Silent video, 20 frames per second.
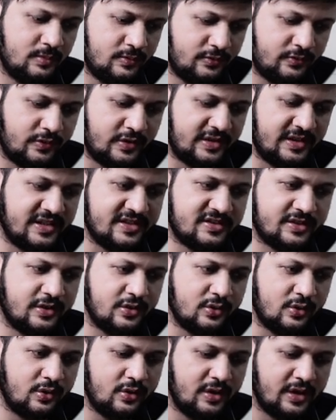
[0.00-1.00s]
for this,
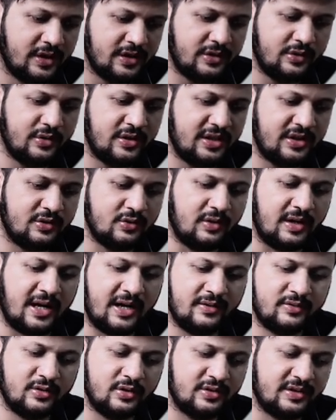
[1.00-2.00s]
you need to
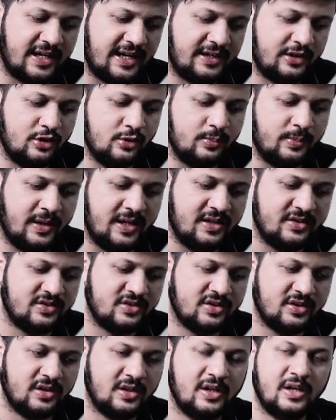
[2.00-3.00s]
have your thank you
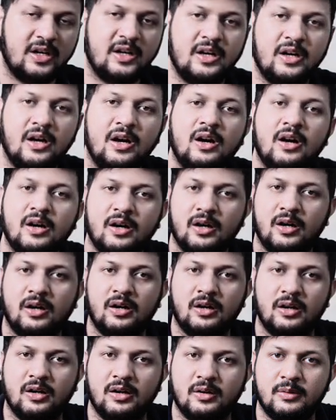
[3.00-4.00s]
page
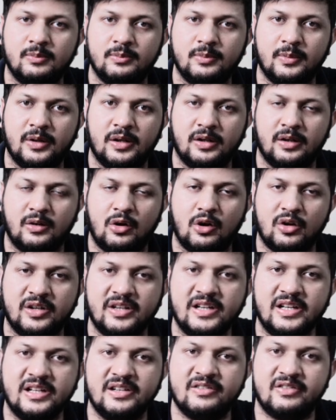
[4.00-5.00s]

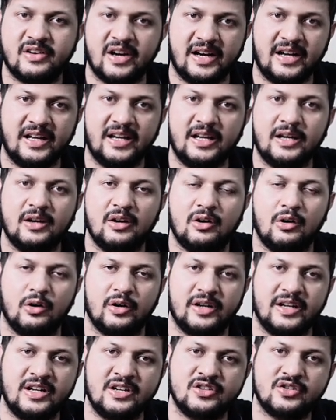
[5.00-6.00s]
already ready
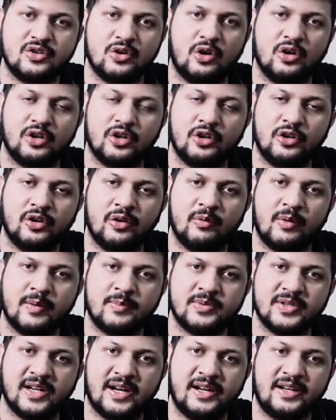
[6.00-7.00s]
or installed on your
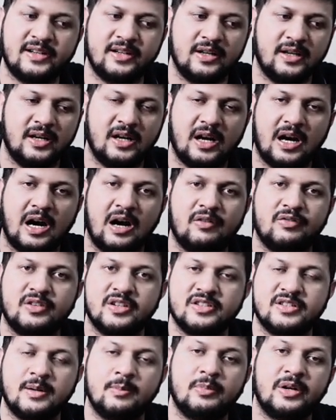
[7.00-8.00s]
website.
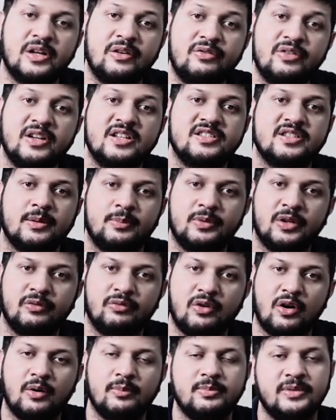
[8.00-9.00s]
After somebody fills up the
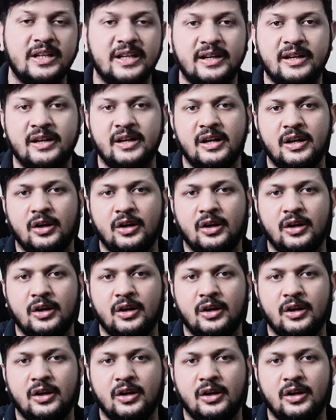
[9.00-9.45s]
form, they